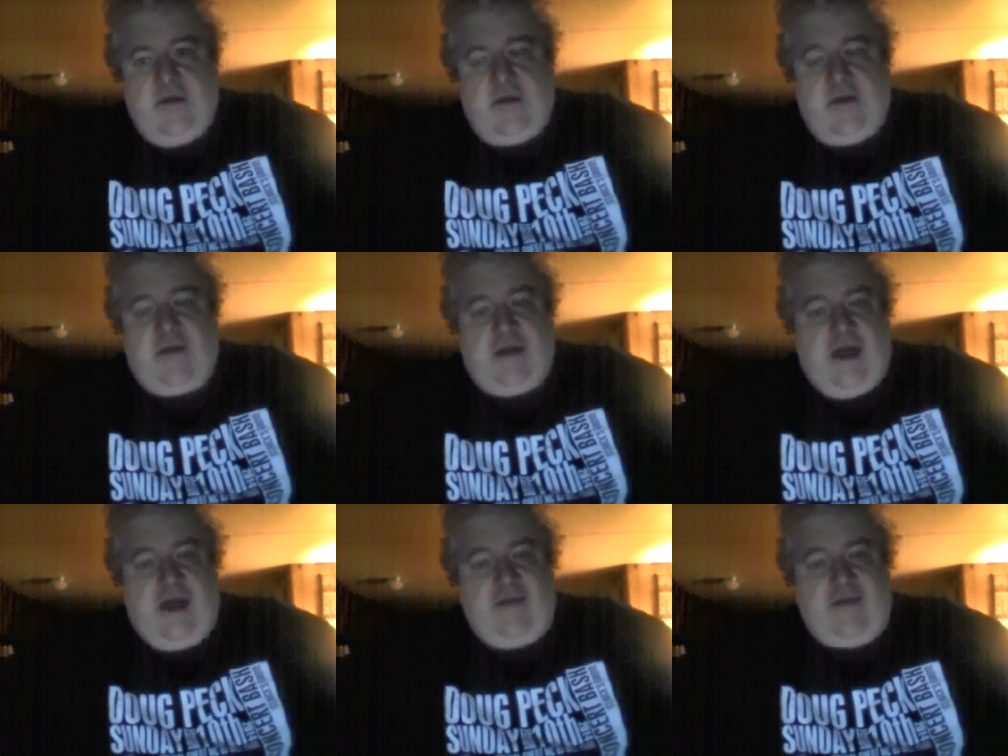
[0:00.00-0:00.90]
month and a
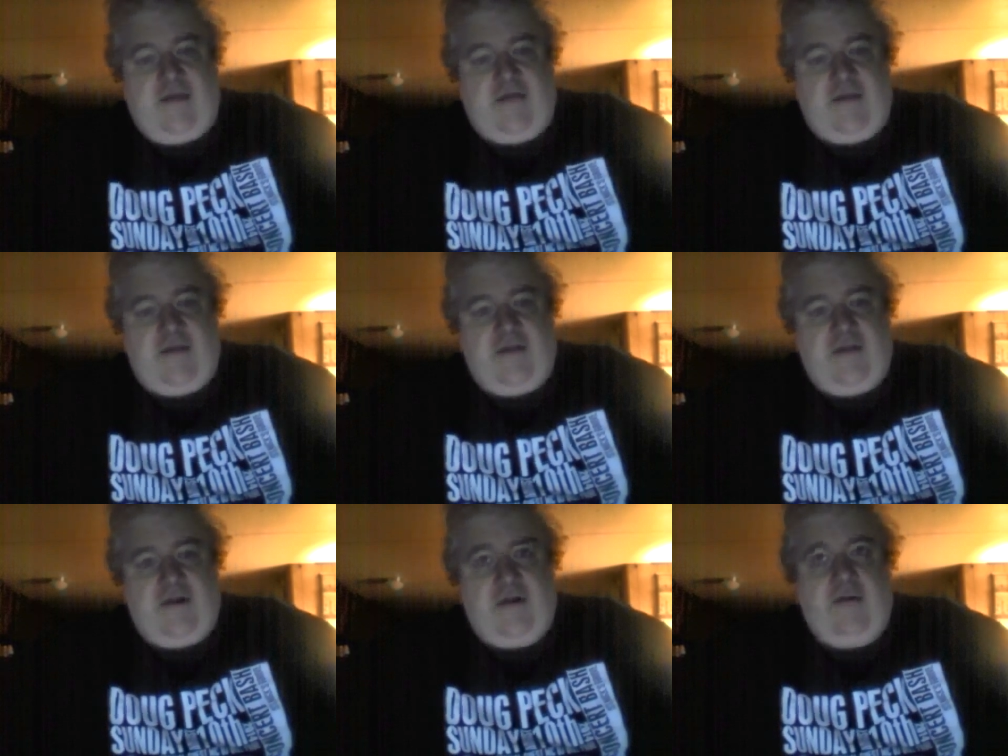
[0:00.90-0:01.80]
half left of
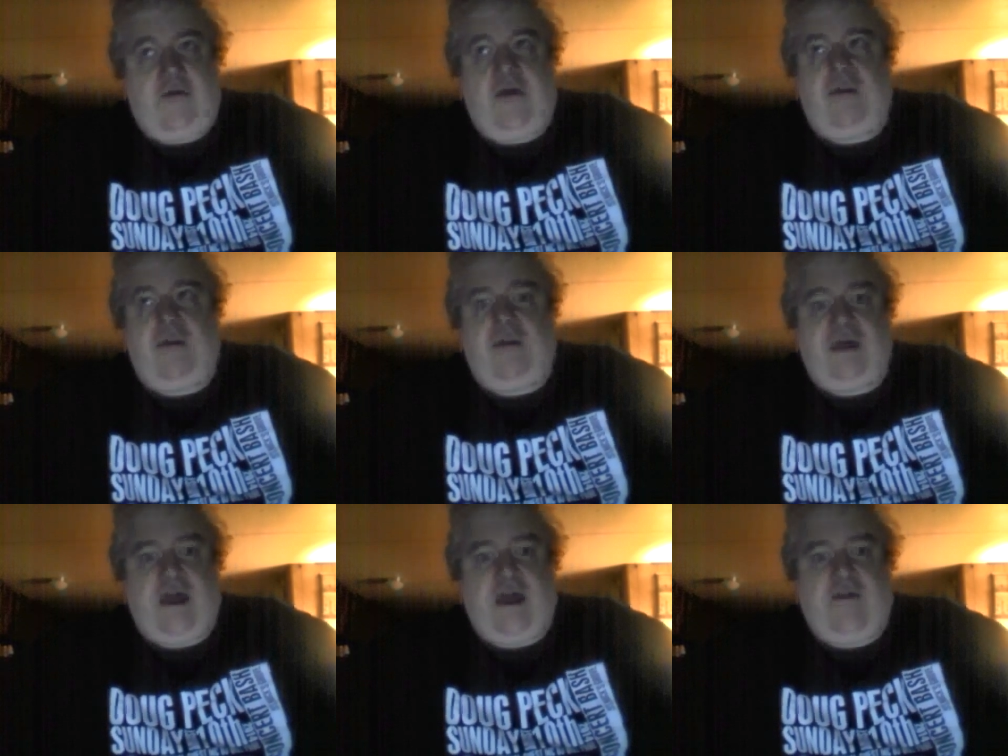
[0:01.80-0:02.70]
this year, a little more than a month
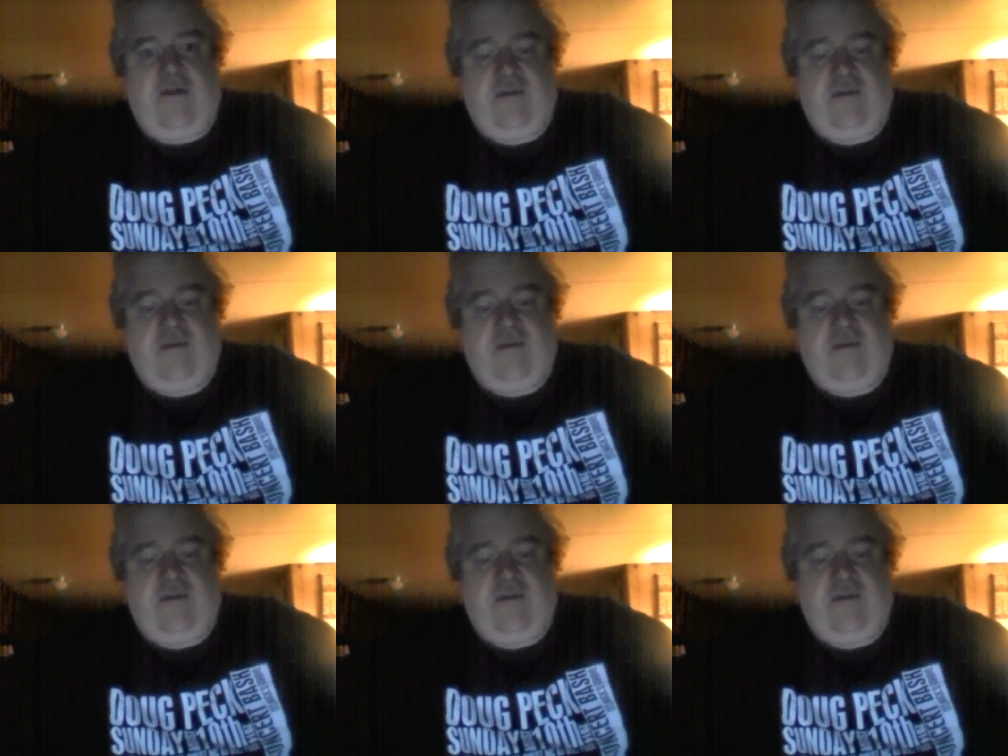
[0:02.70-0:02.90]
and a half.